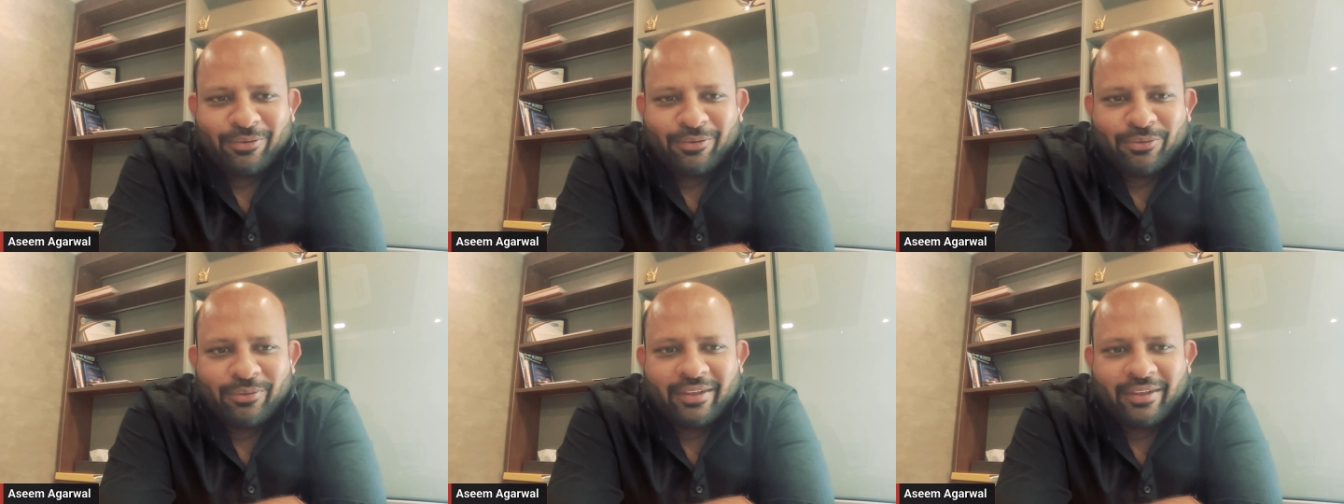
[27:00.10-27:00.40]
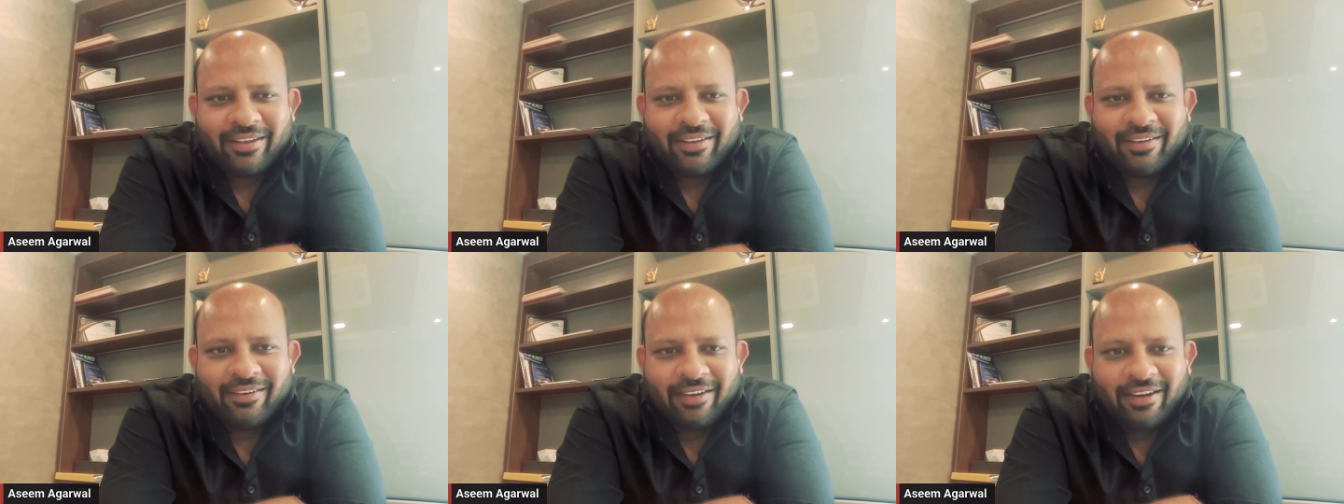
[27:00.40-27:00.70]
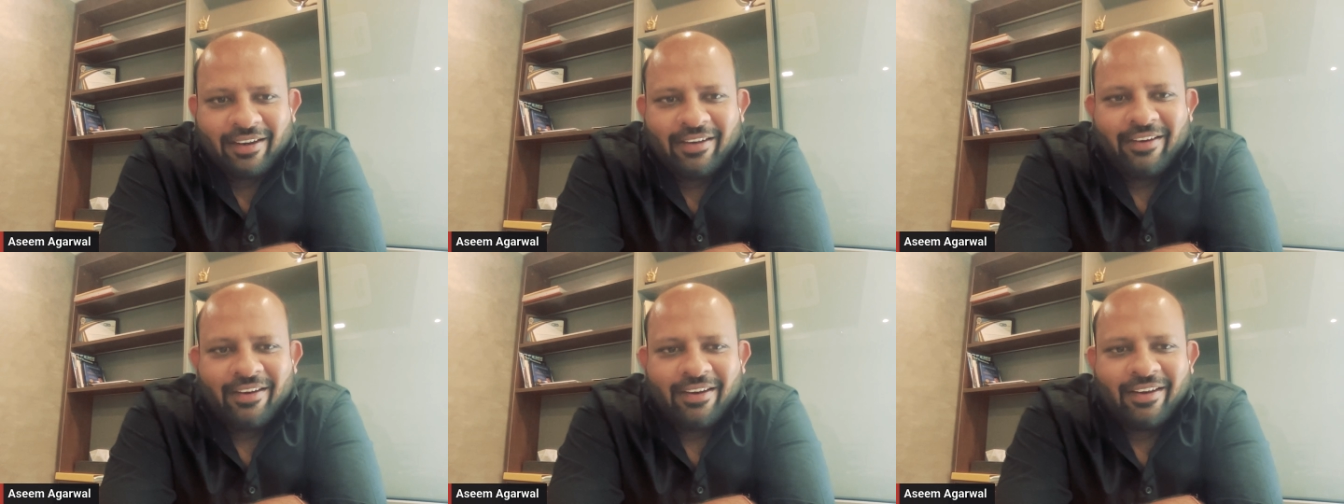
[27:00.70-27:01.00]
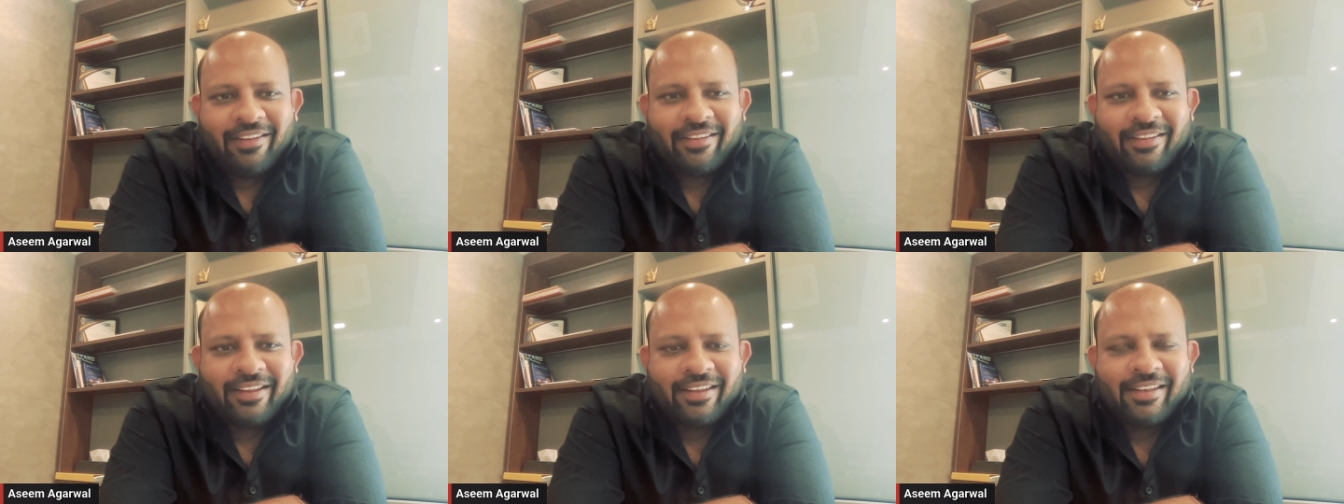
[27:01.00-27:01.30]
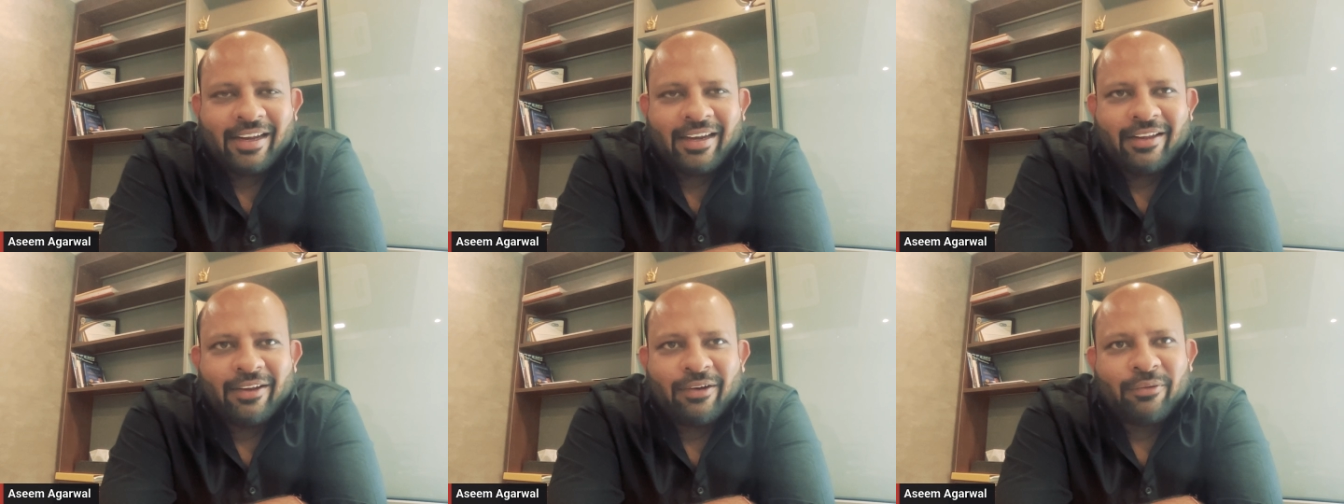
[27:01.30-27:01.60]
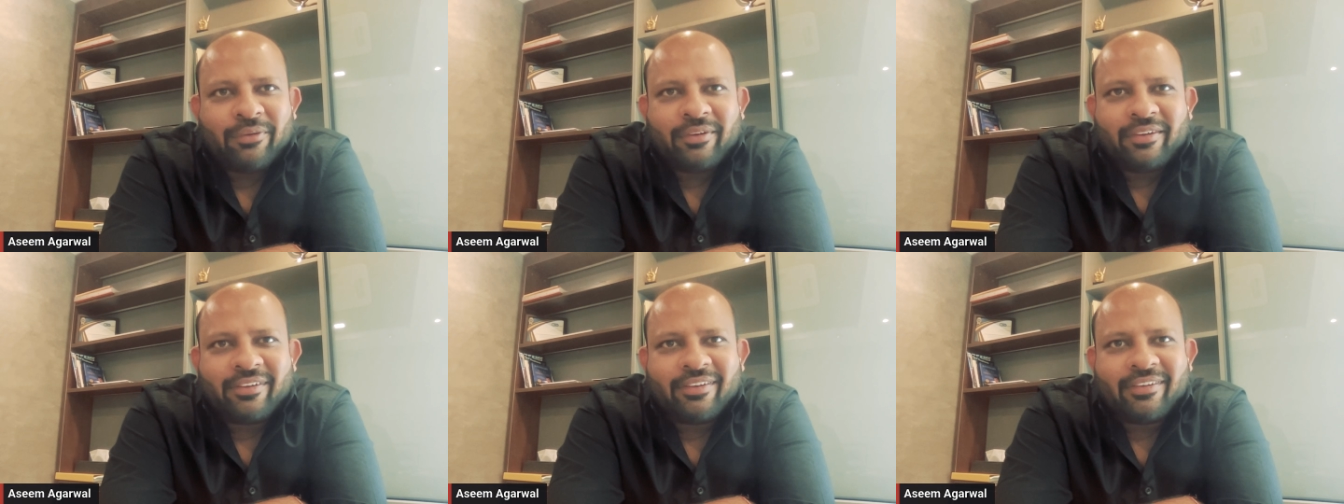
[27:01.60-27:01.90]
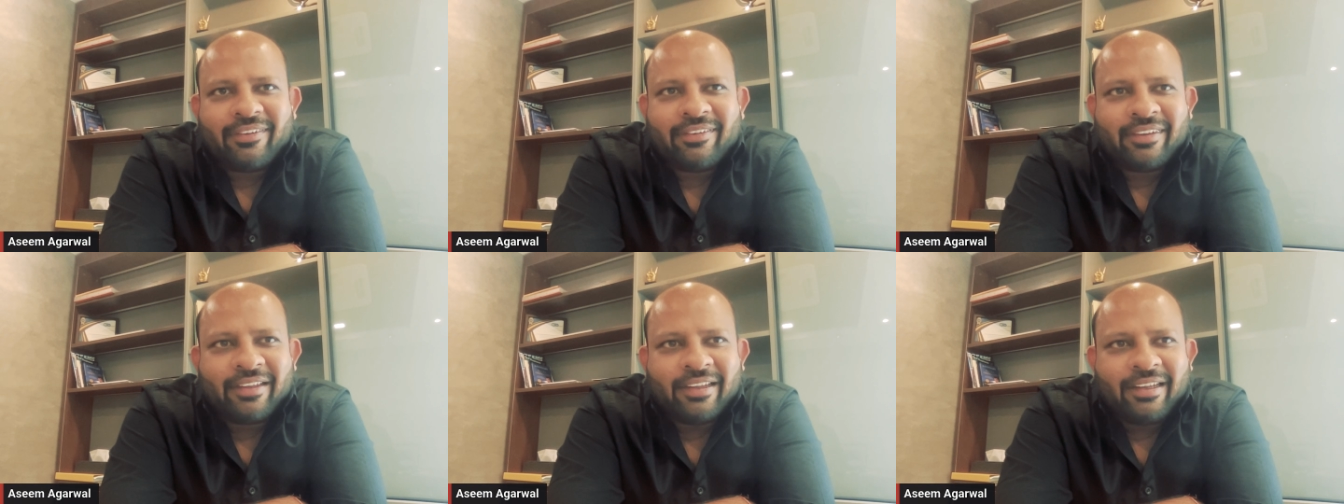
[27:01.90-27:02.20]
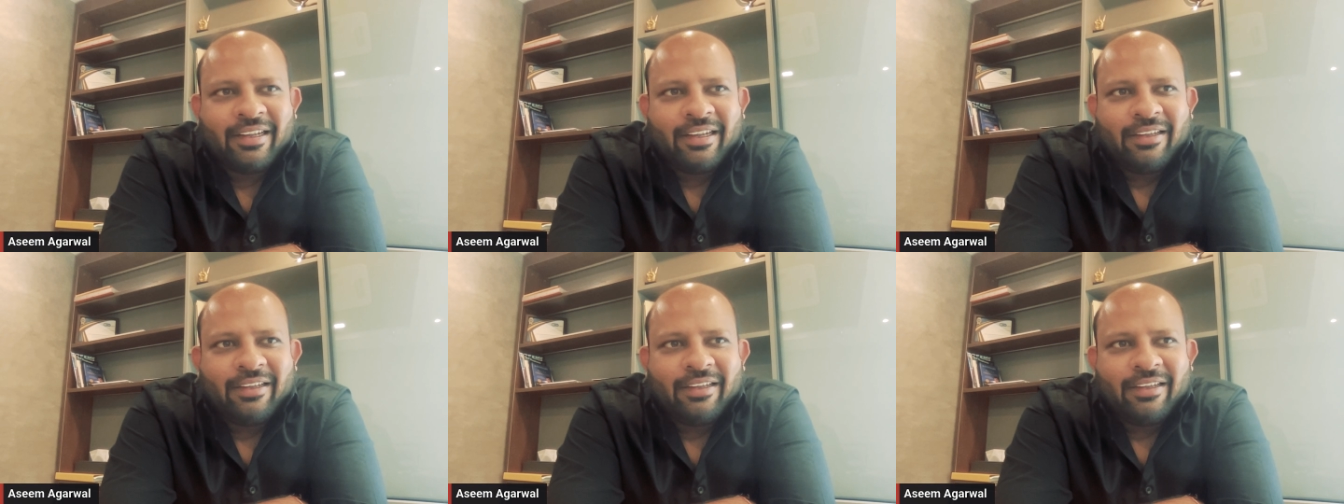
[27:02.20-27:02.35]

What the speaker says: So they really think that this is